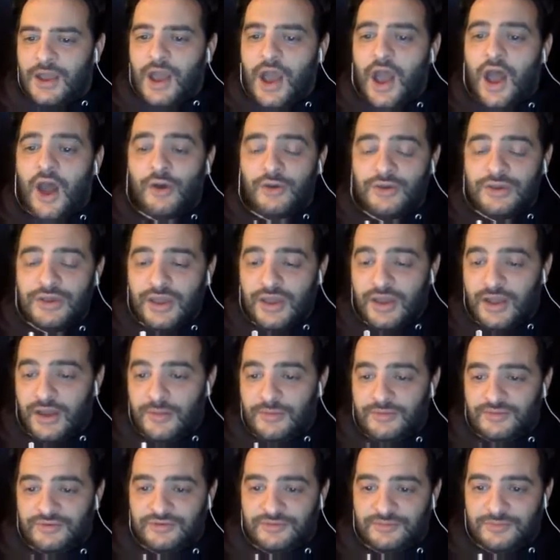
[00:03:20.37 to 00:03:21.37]
Oh yeah,
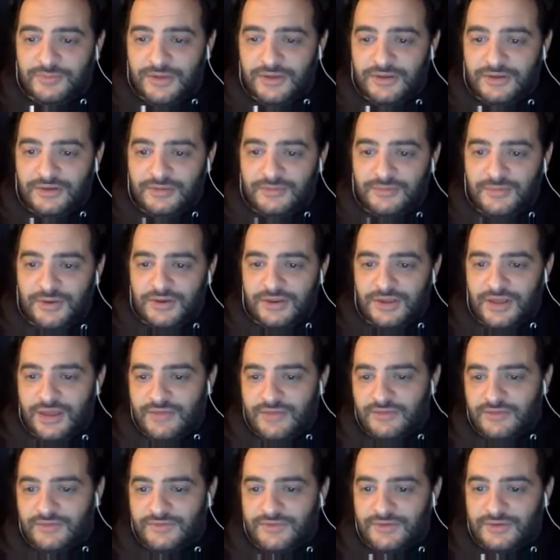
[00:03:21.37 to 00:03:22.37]
I've been spending money
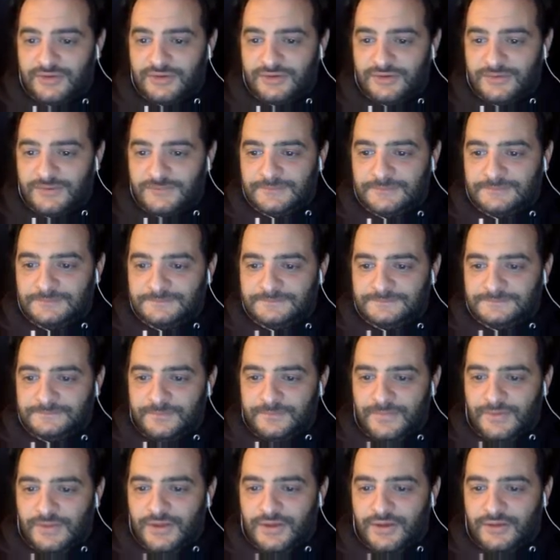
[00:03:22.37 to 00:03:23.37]
having fun.
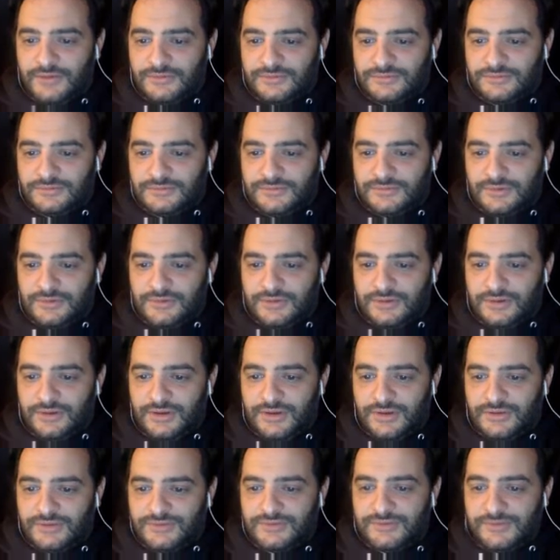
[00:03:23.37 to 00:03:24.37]
Oh, okay,
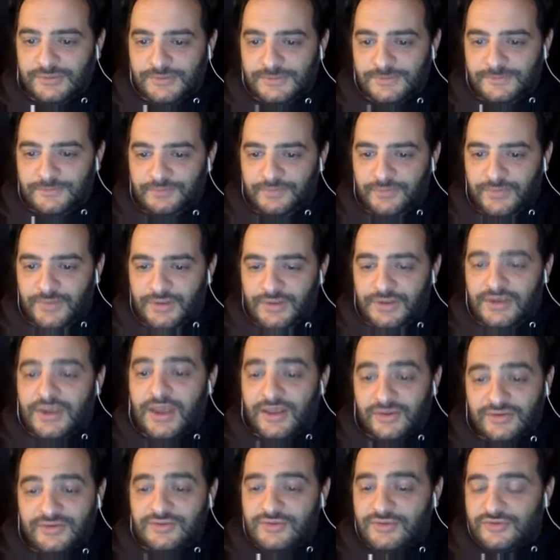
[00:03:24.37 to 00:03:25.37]
gotcha.
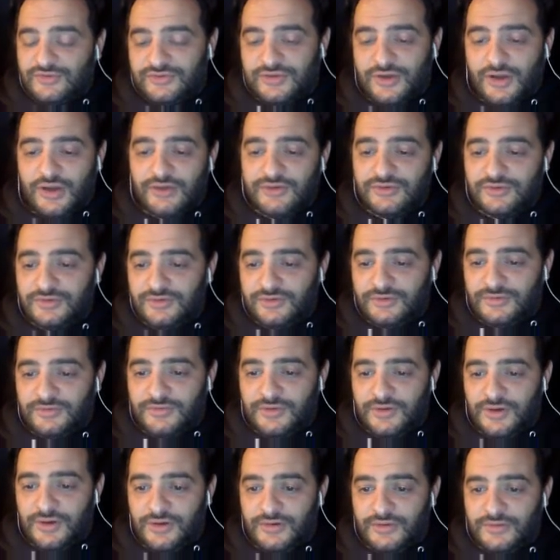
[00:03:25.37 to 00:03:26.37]
Yes, there's tons
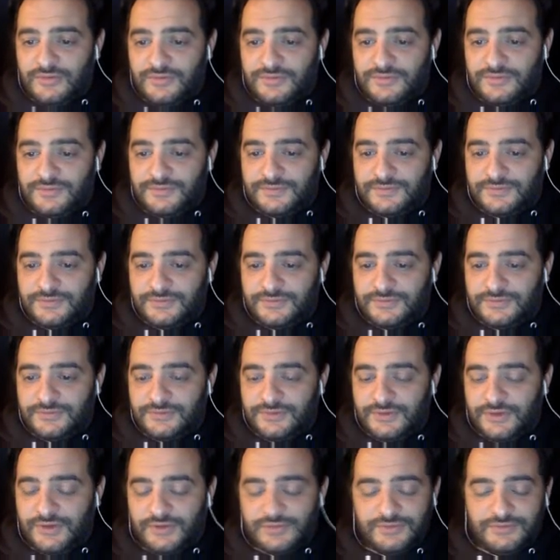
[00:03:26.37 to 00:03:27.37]

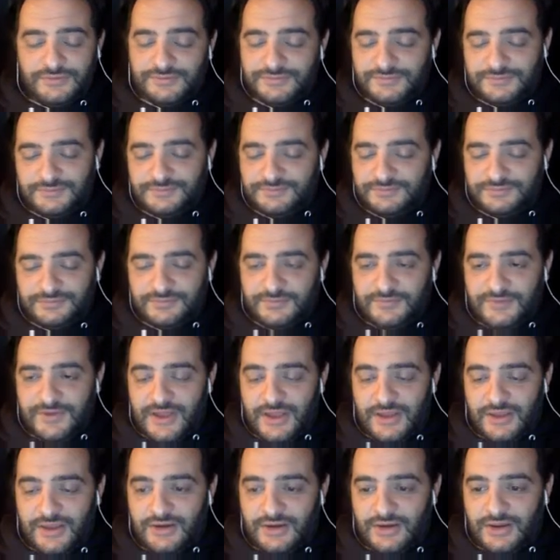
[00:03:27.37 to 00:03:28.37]
of
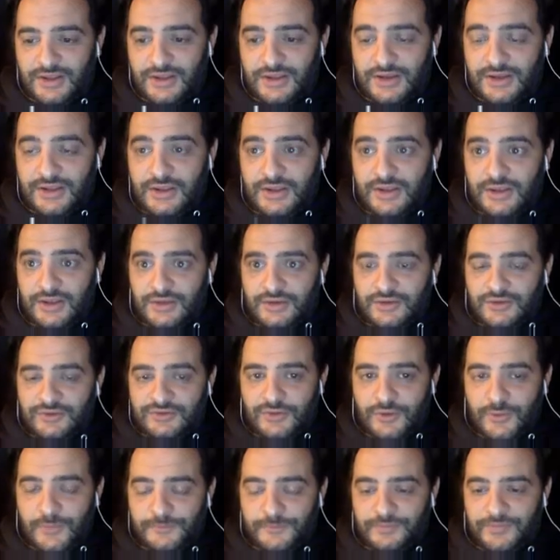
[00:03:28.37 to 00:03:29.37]
value tonight.
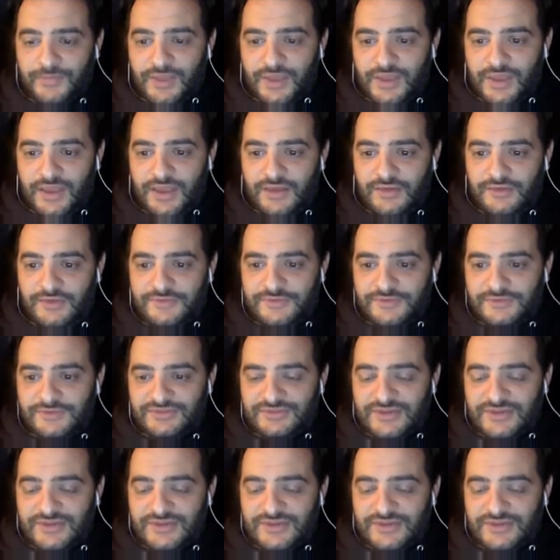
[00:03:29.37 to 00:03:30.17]
So if